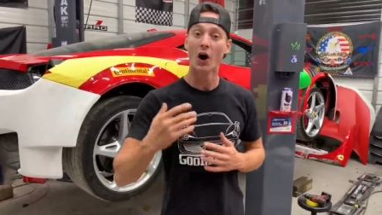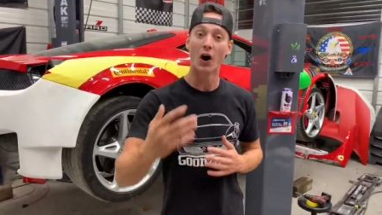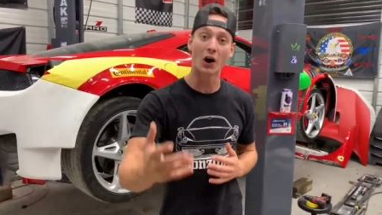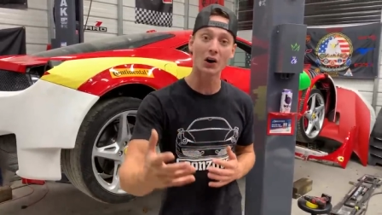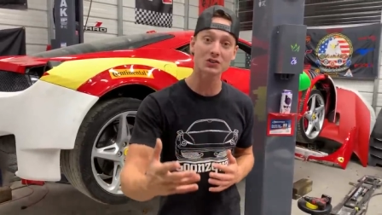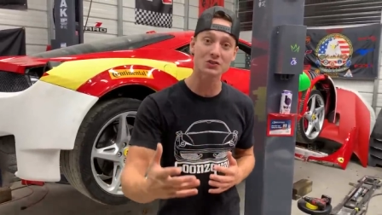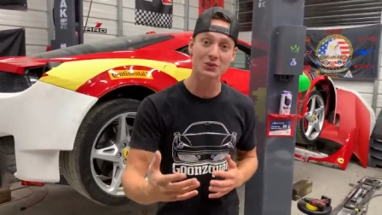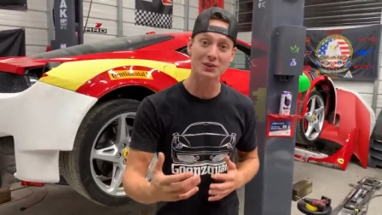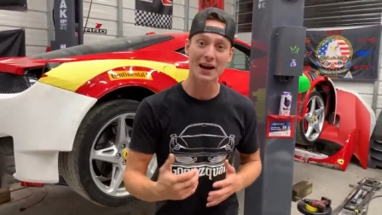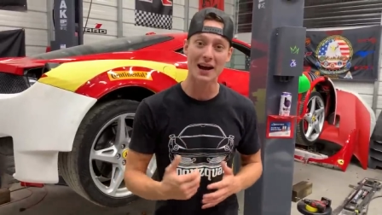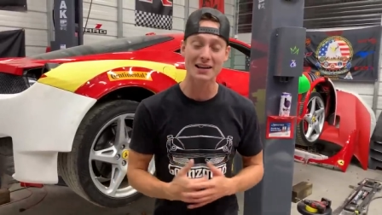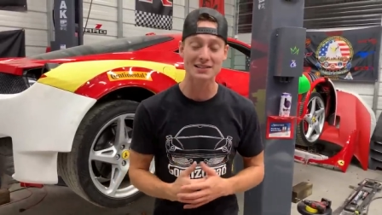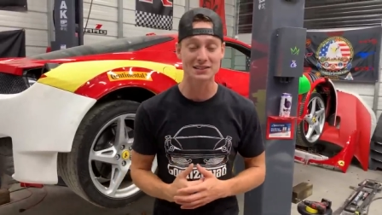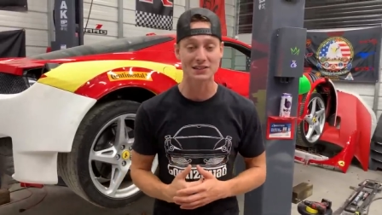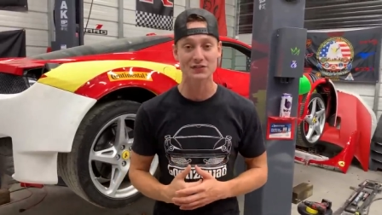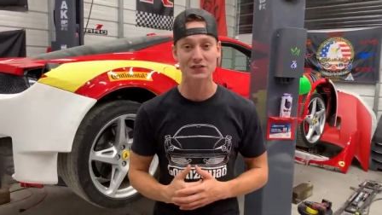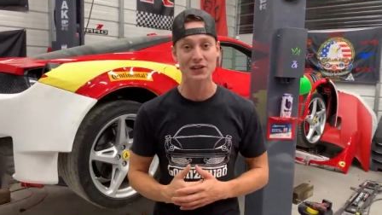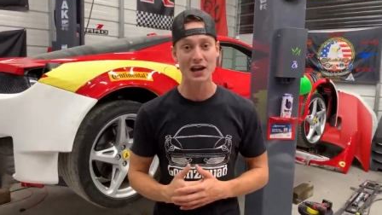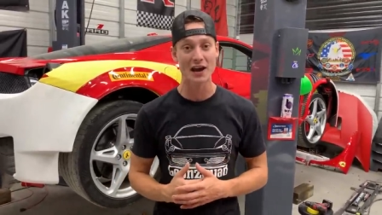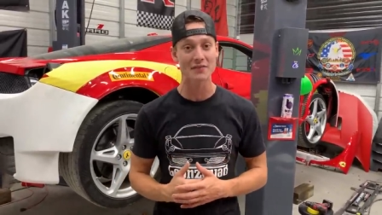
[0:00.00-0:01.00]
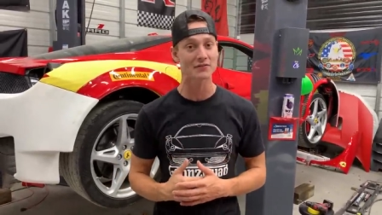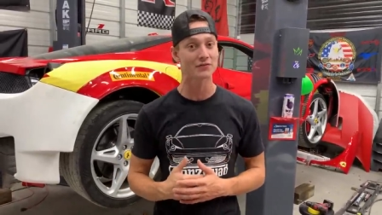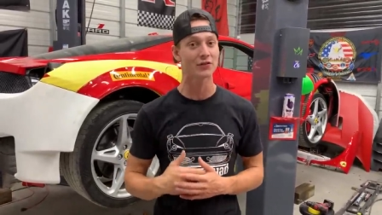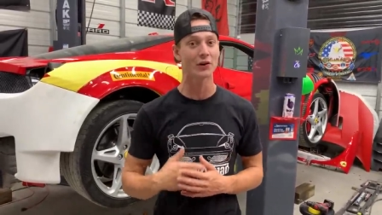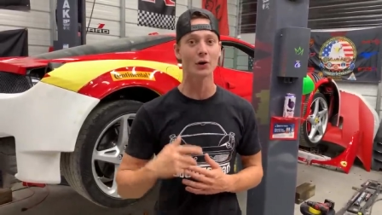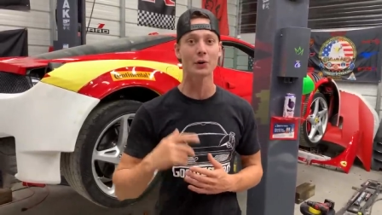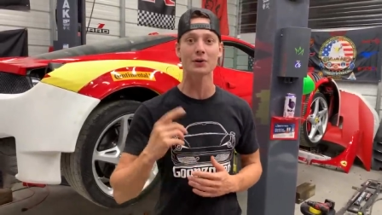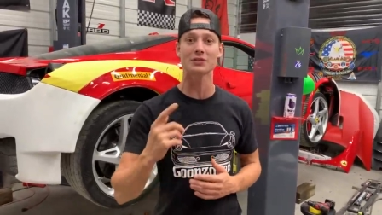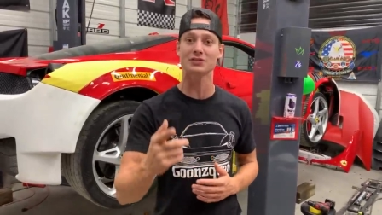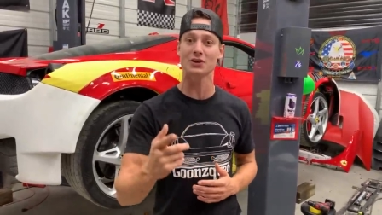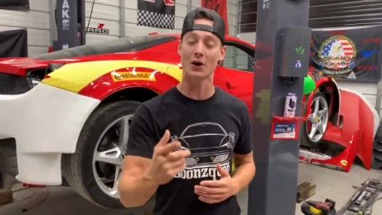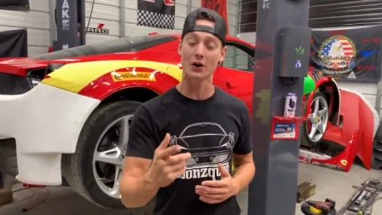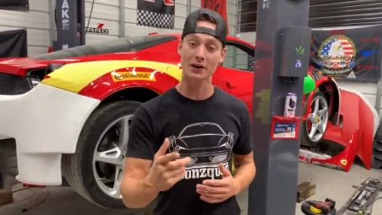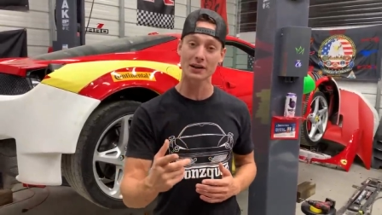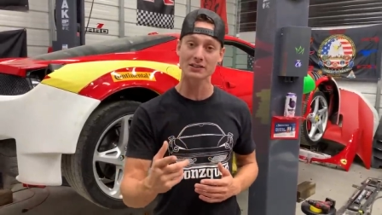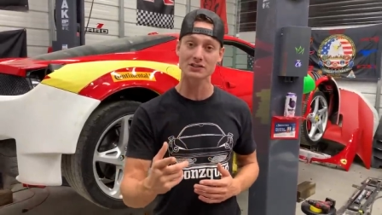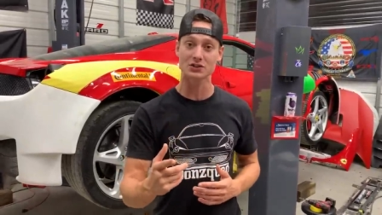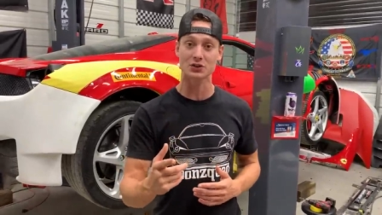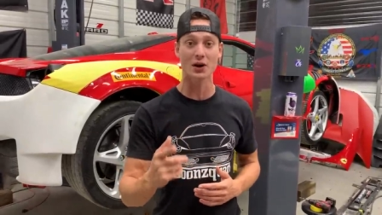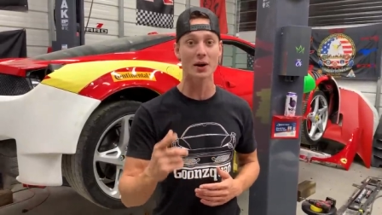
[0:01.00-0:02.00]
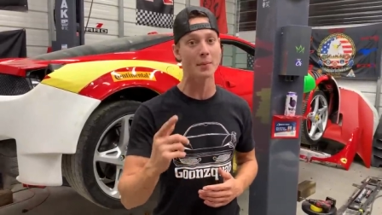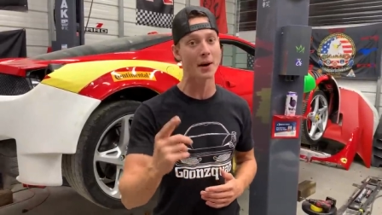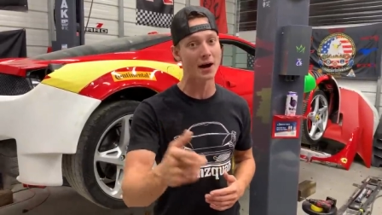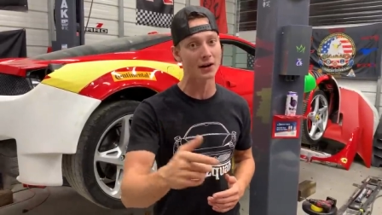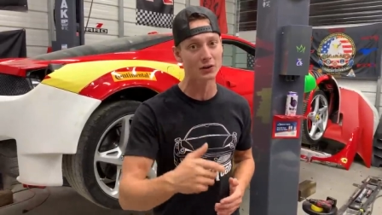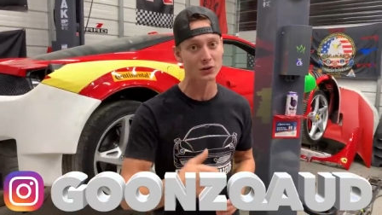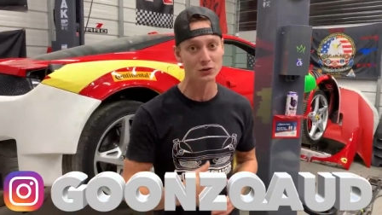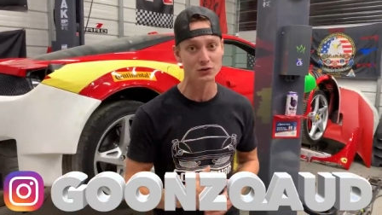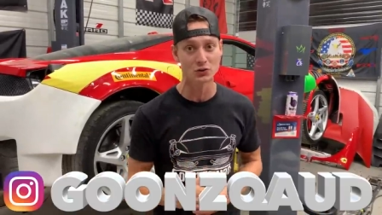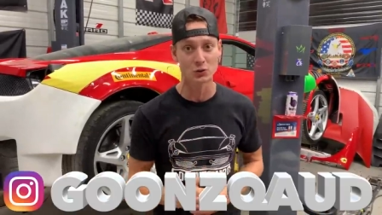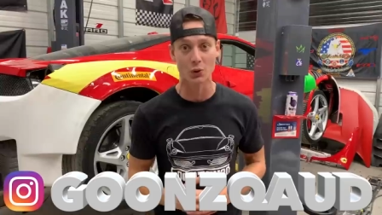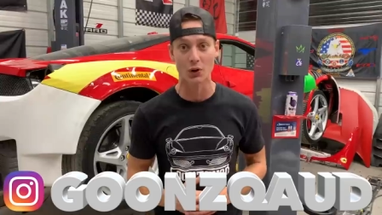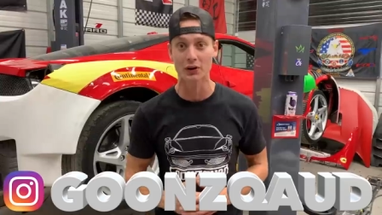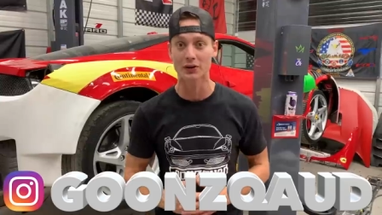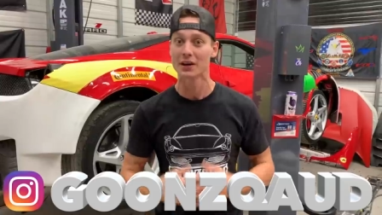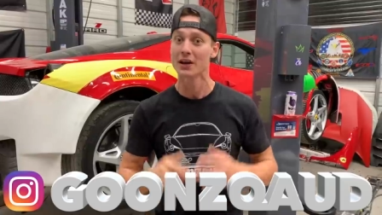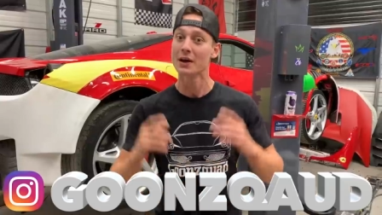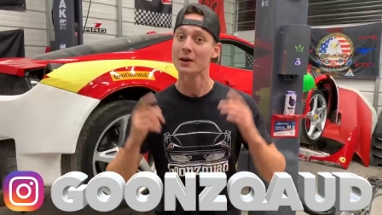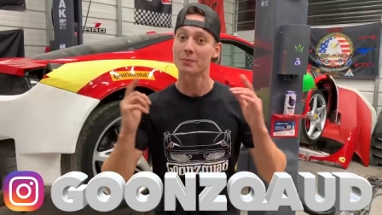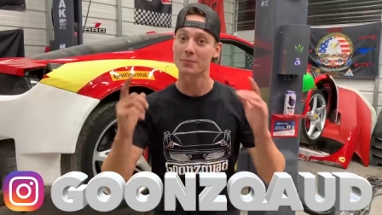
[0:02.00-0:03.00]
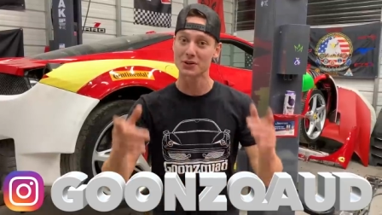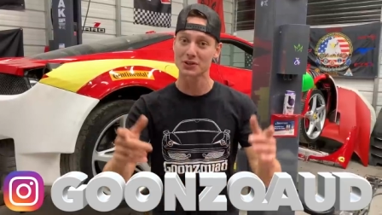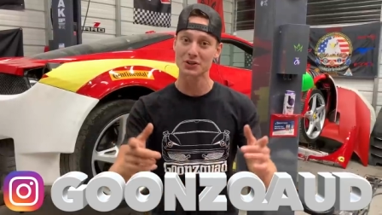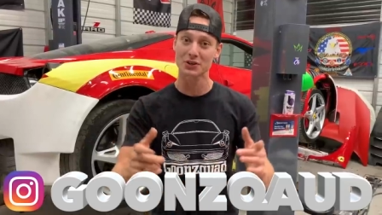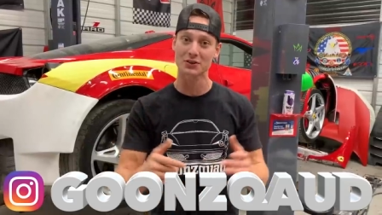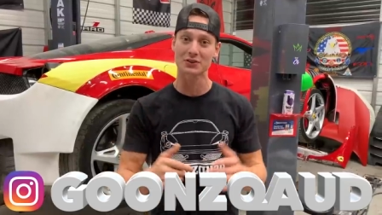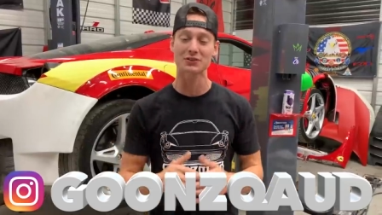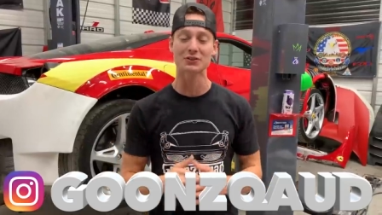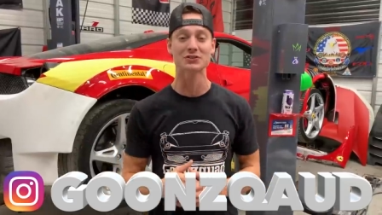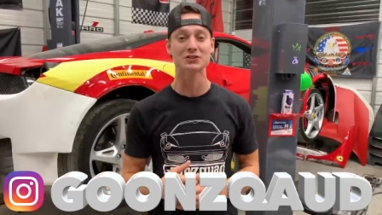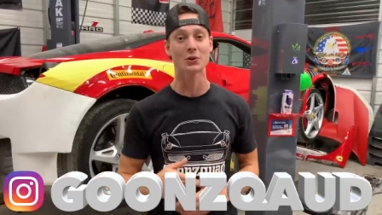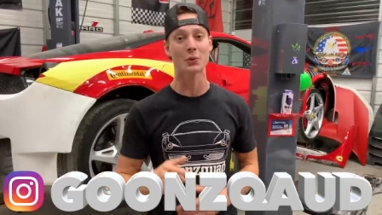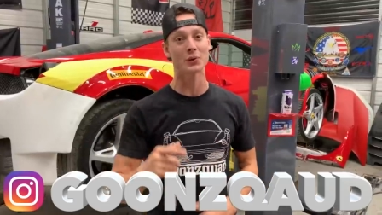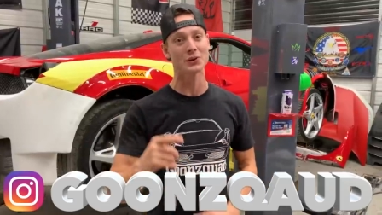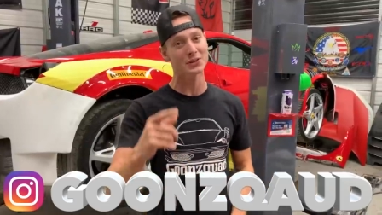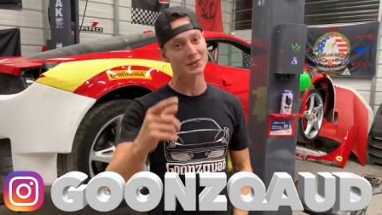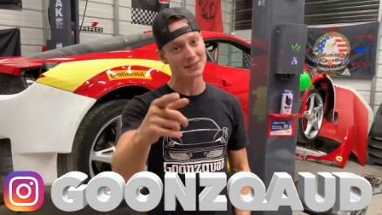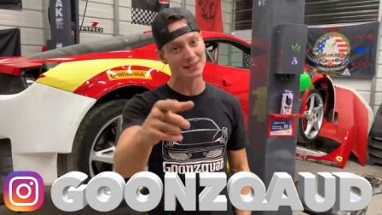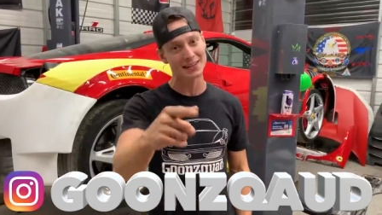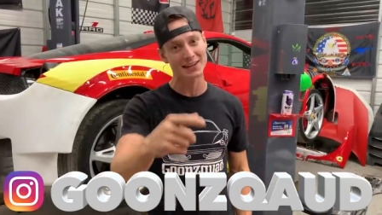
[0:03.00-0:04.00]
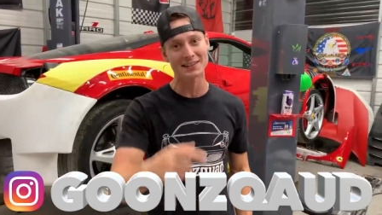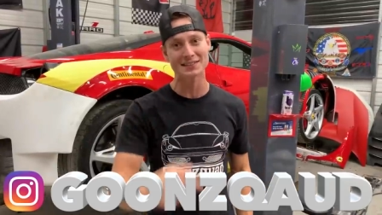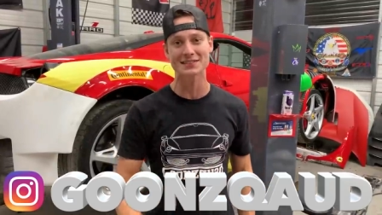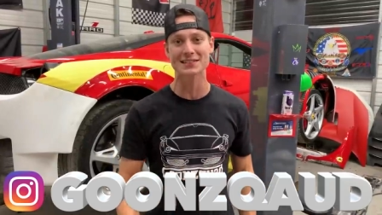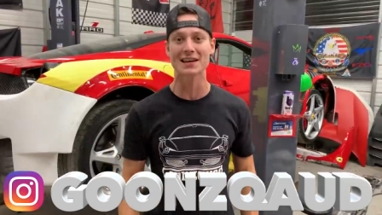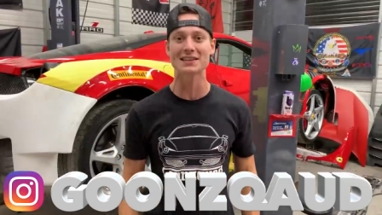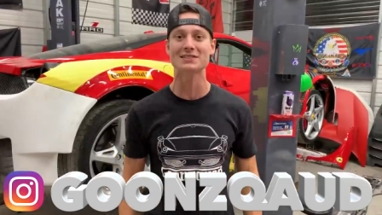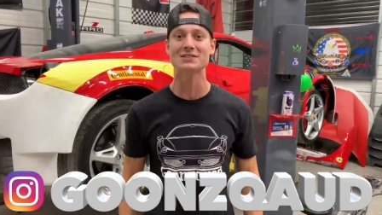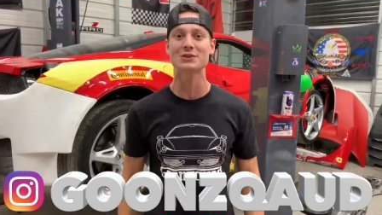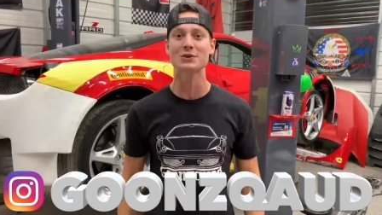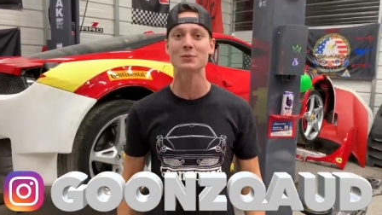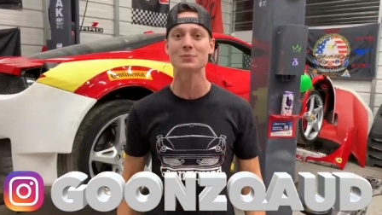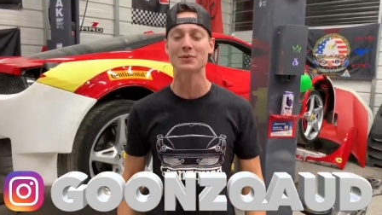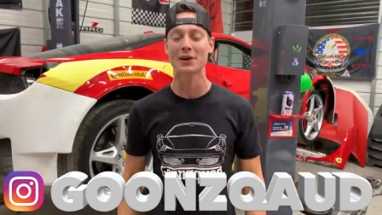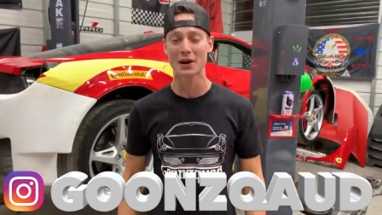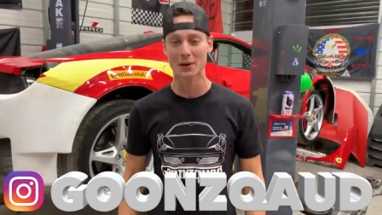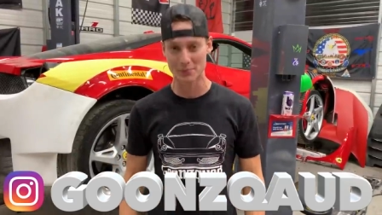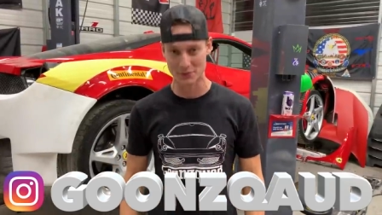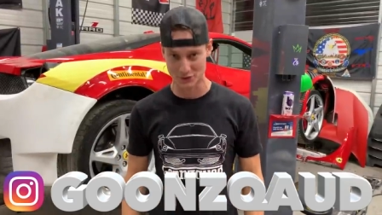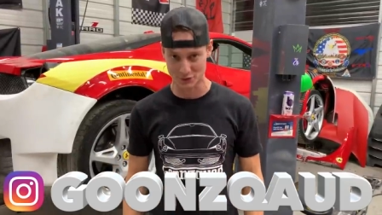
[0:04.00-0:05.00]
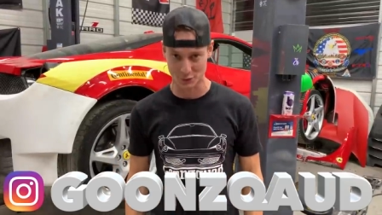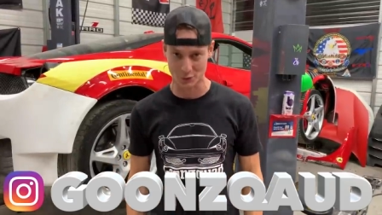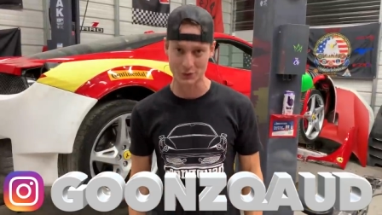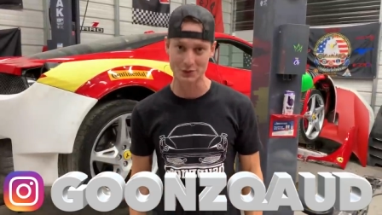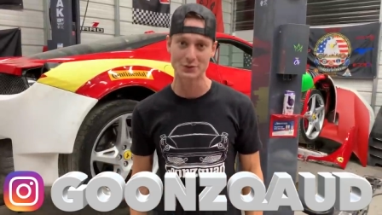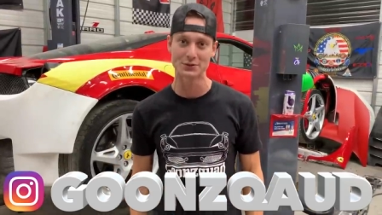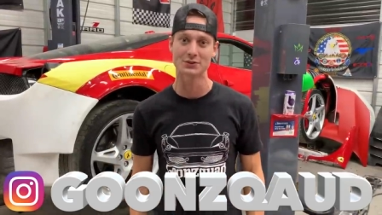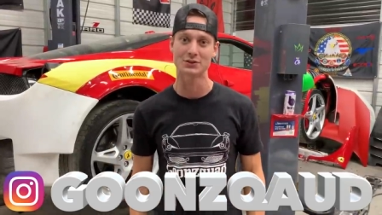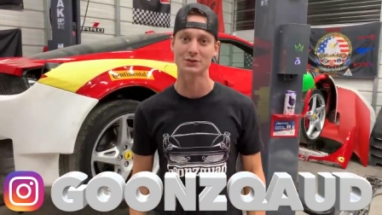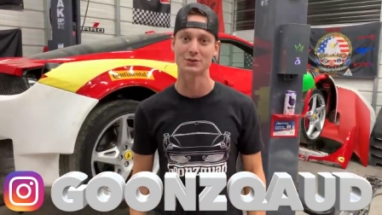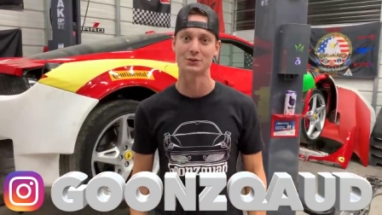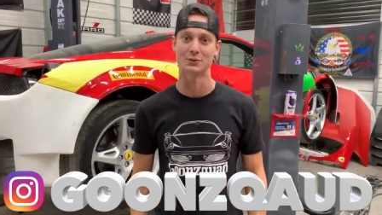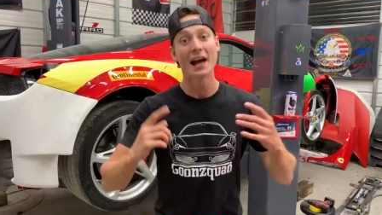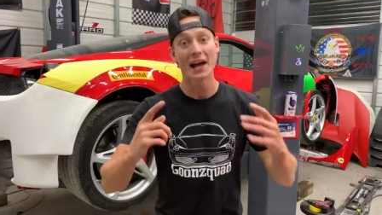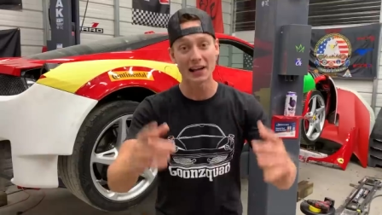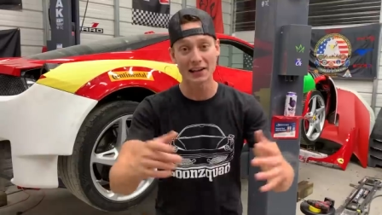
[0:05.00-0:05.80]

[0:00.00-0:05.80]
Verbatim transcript: Also guys, if you haven't followed us on Instagram at Goonsquad, be sure to do so where you can get inside scoop there before YouTube.